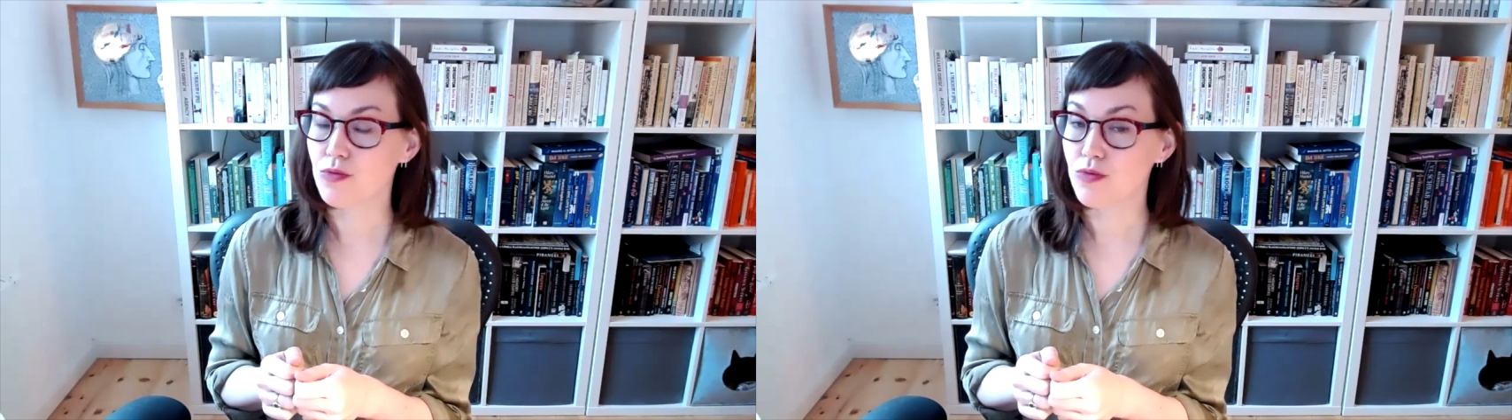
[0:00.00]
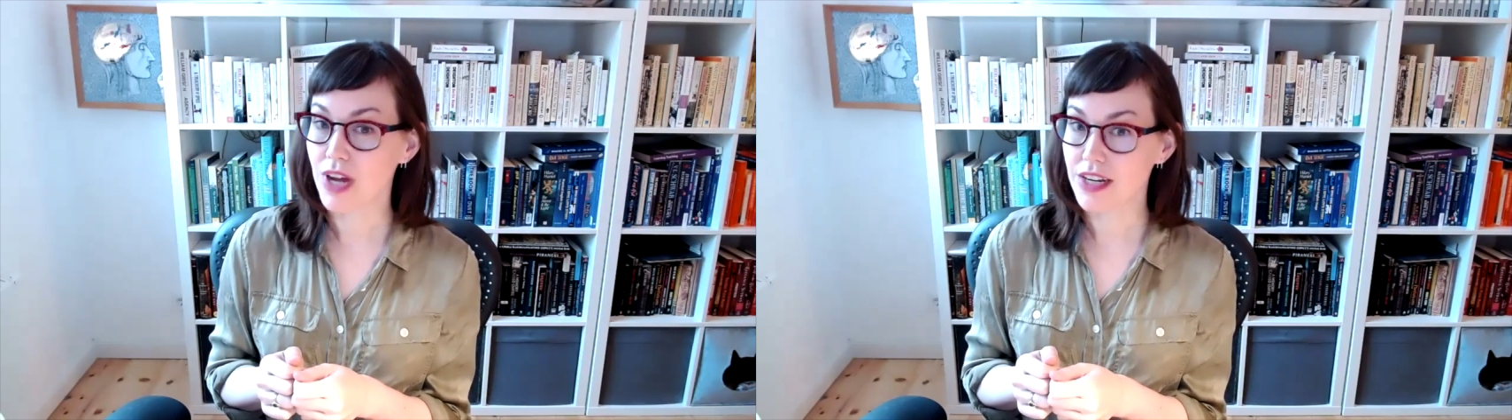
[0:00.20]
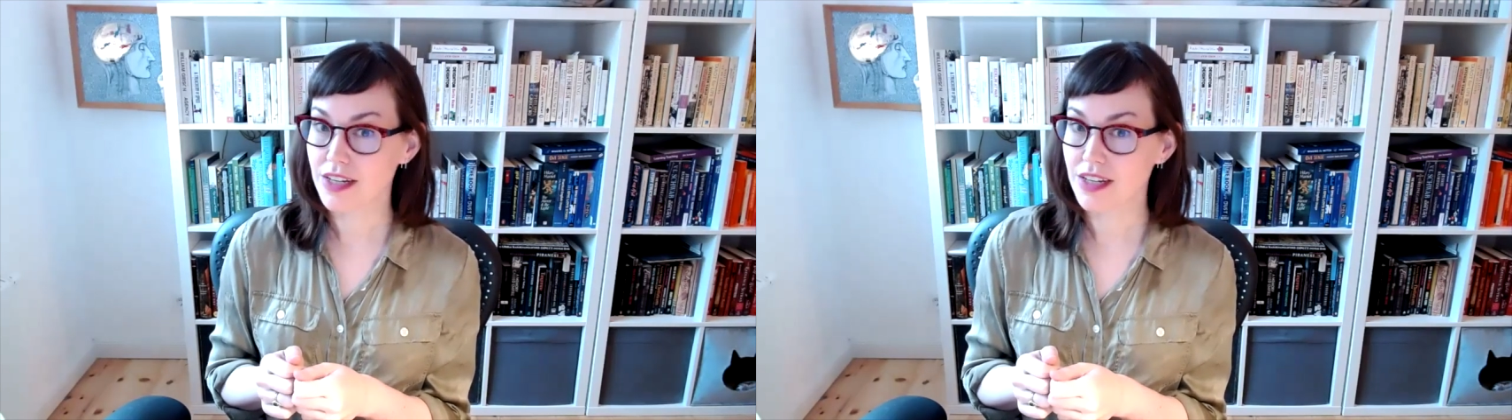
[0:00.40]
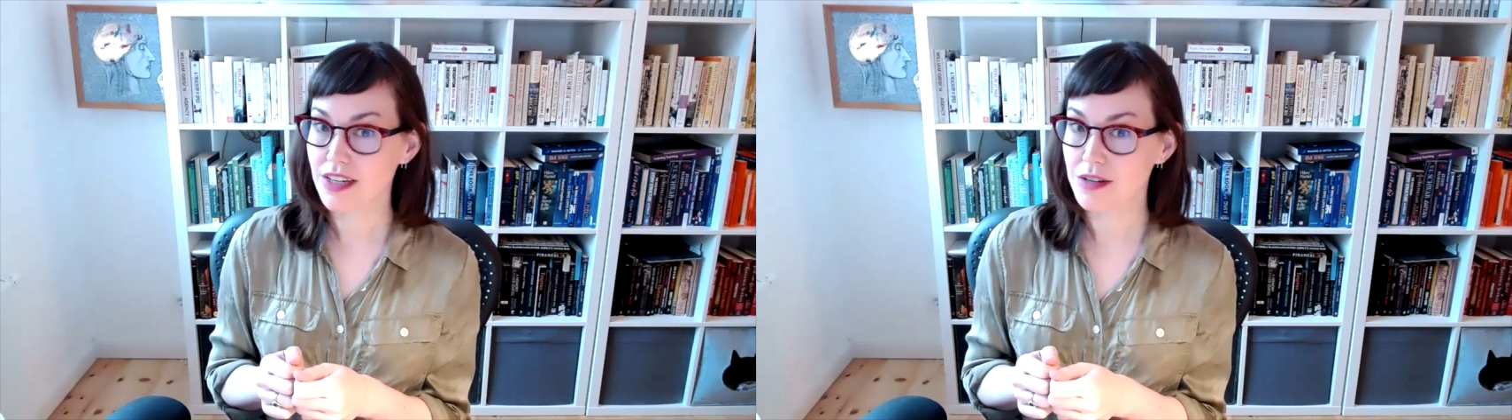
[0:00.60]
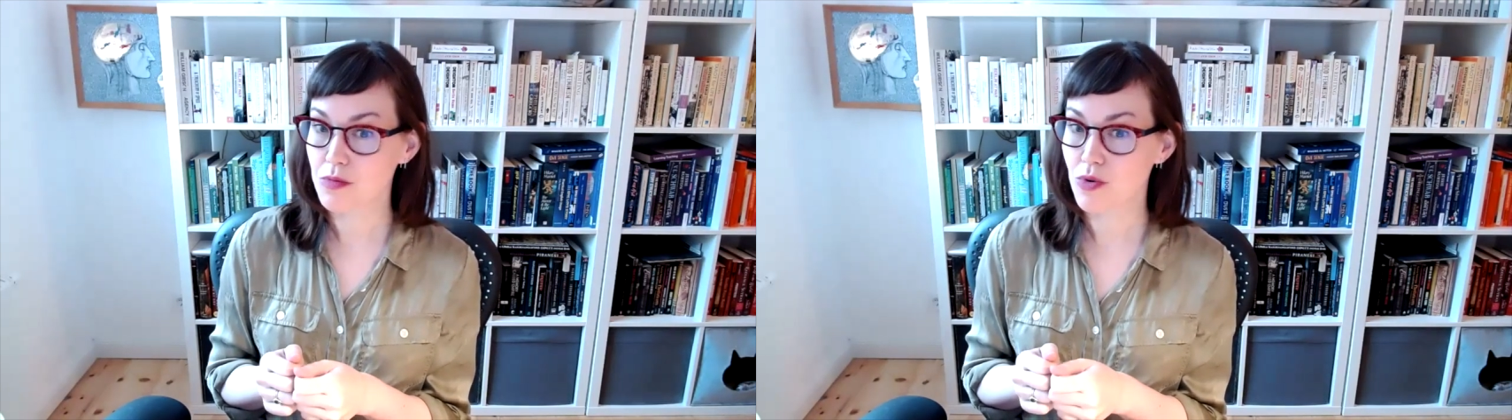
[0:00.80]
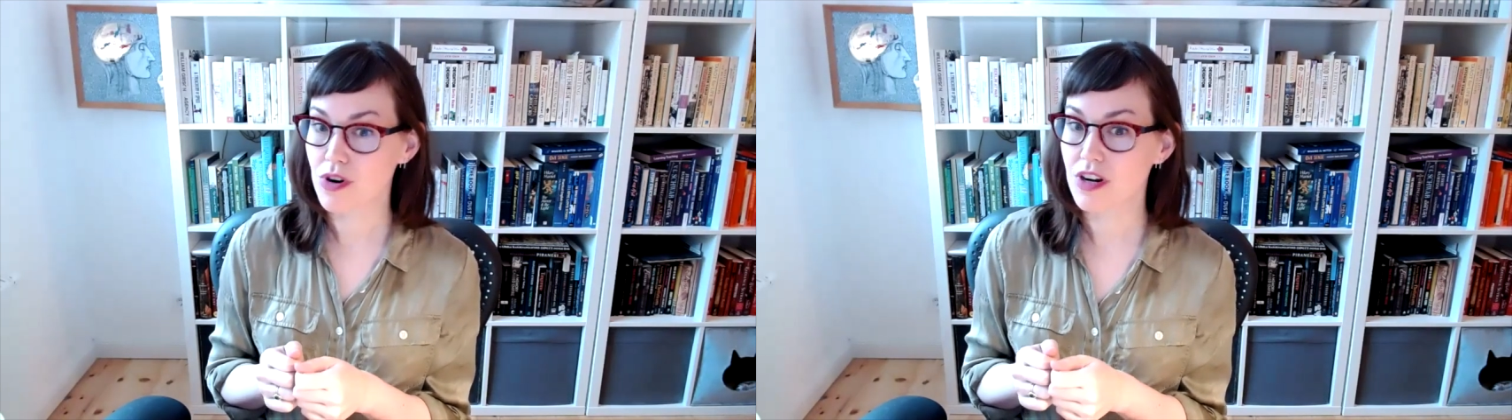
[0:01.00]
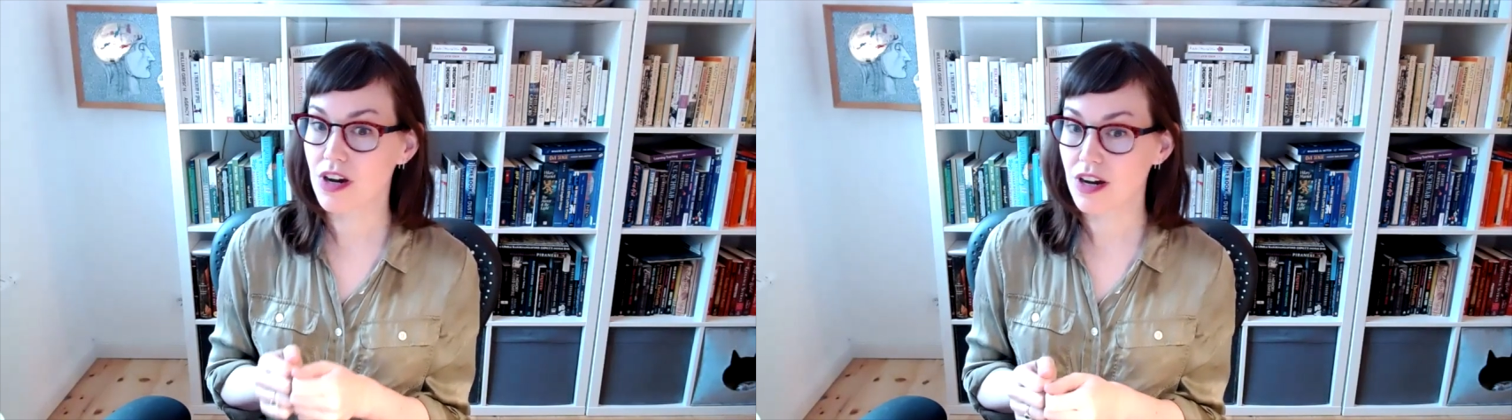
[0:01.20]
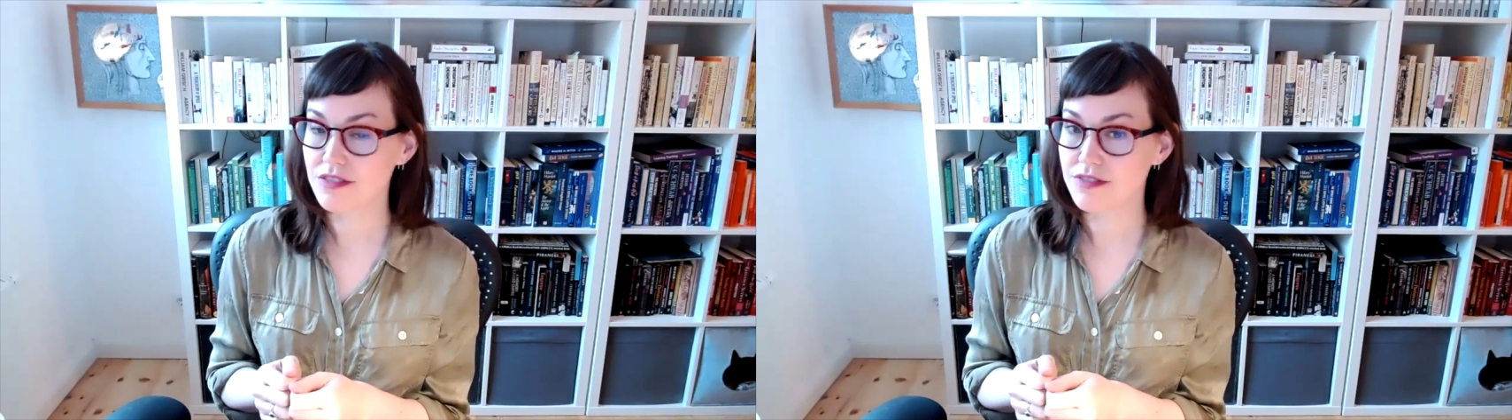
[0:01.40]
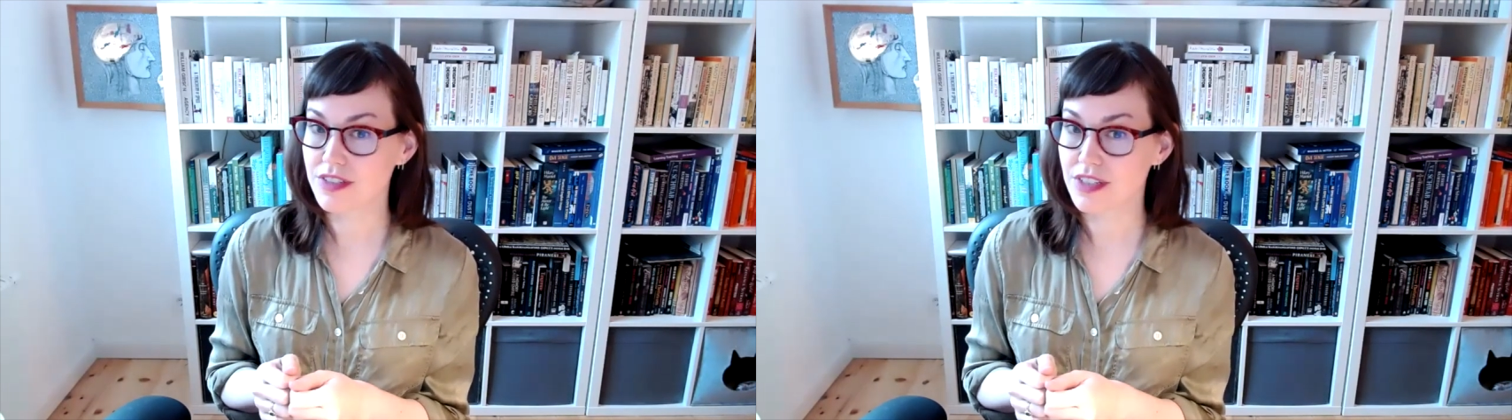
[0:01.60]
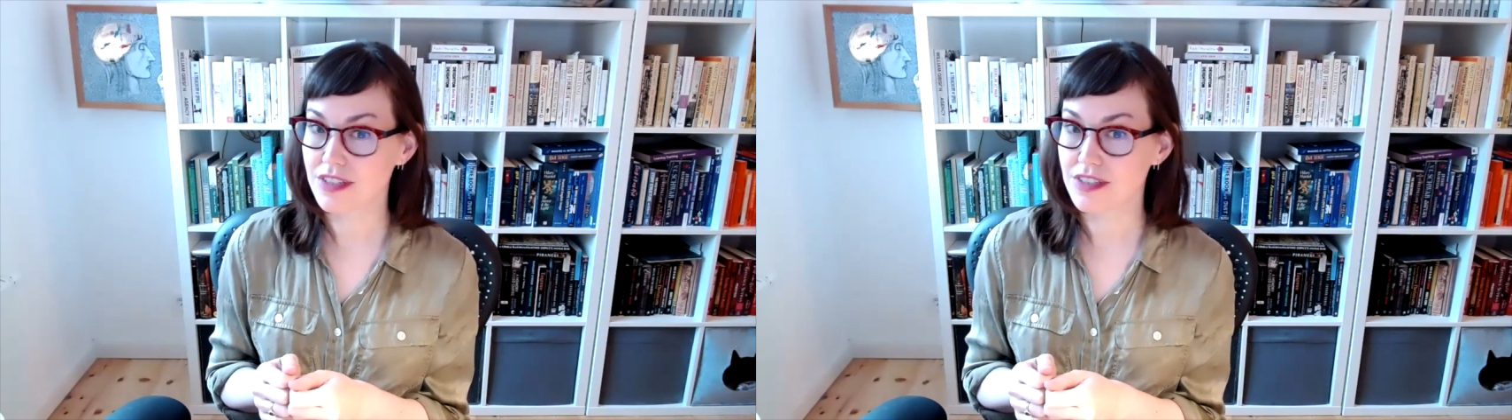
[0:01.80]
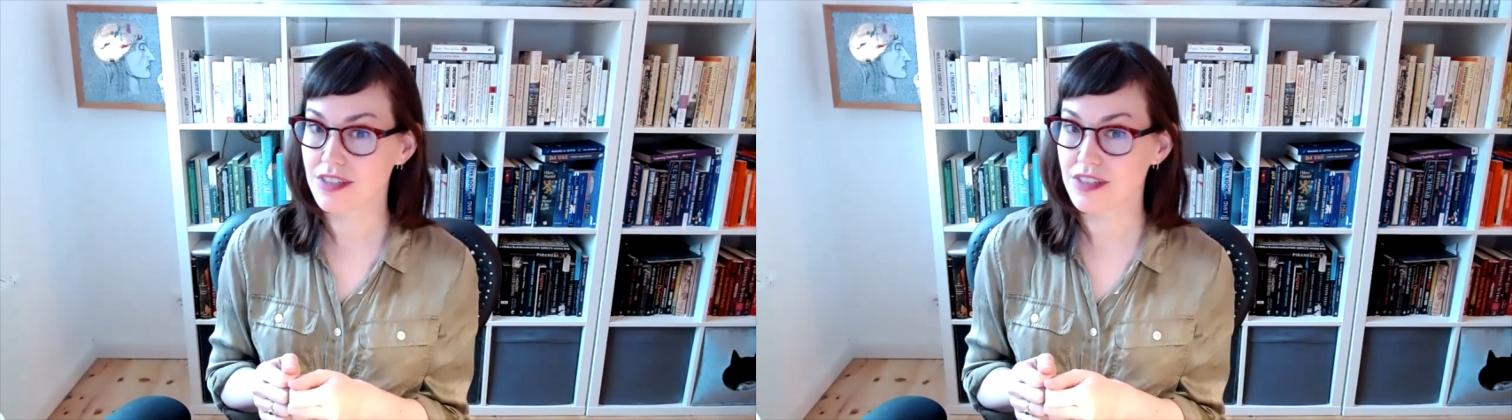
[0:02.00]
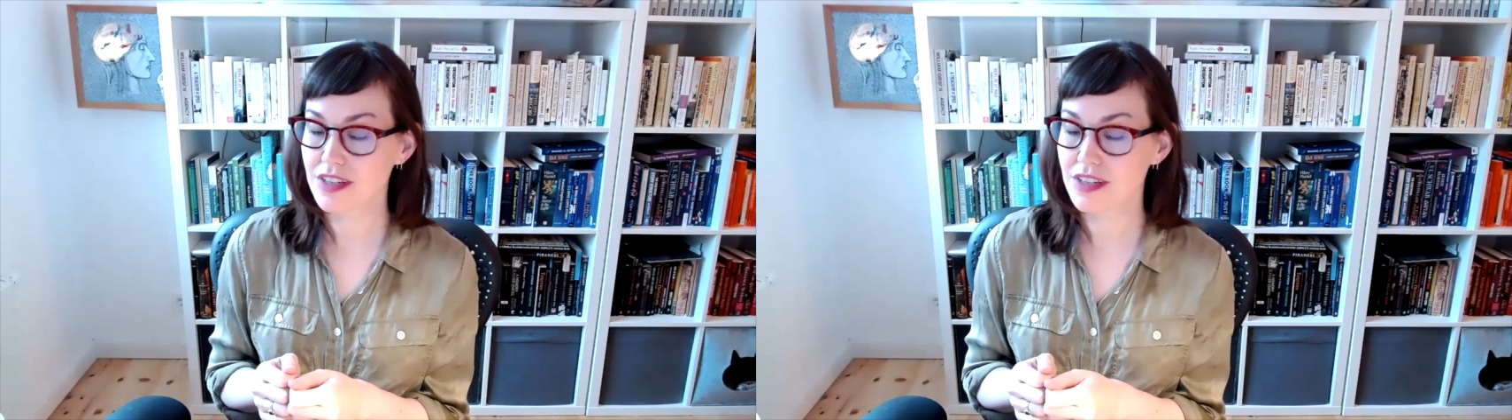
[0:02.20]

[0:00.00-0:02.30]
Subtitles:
ready and more confident